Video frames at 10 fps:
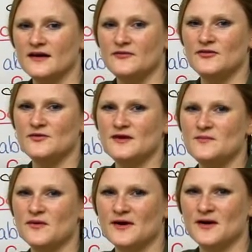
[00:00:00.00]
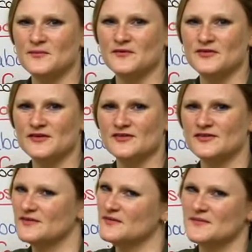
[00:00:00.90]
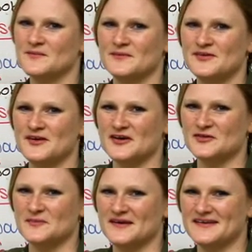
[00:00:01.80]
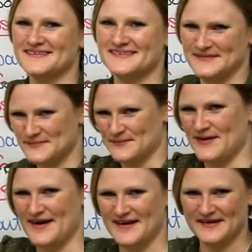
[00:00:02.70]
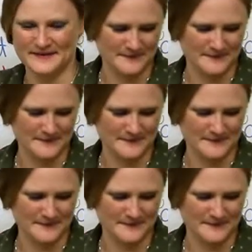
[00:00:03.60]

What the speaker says: If you need more help with this, please ask me. Bye.